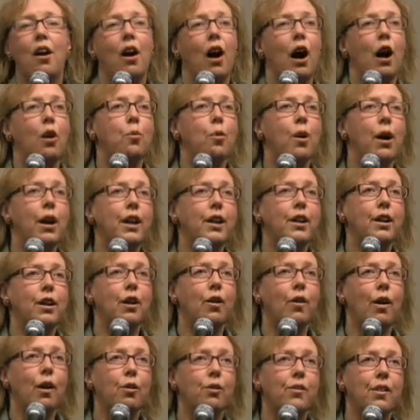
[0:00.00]
I want you to
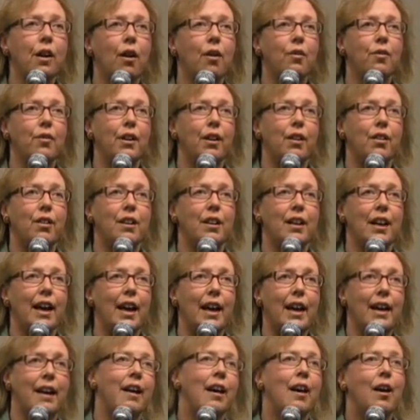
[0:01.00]
know I was out there
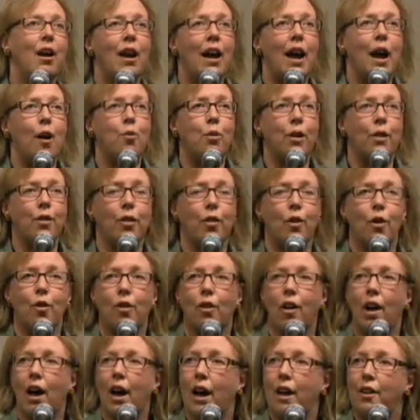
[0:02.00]
today at one of the
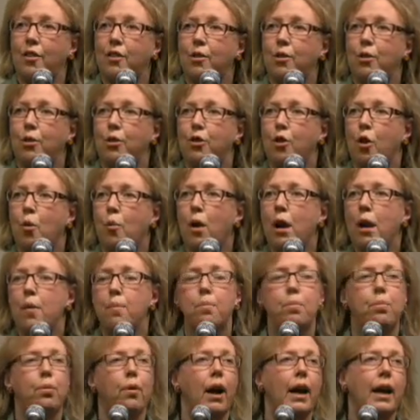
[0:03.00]
local high schools.
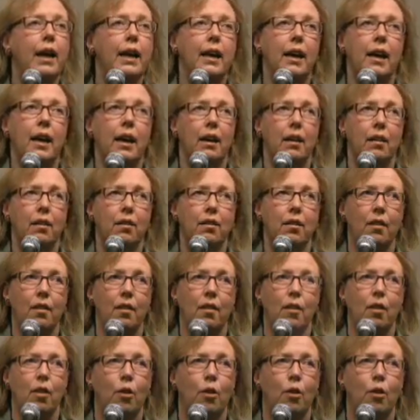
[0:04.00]
What bright kids.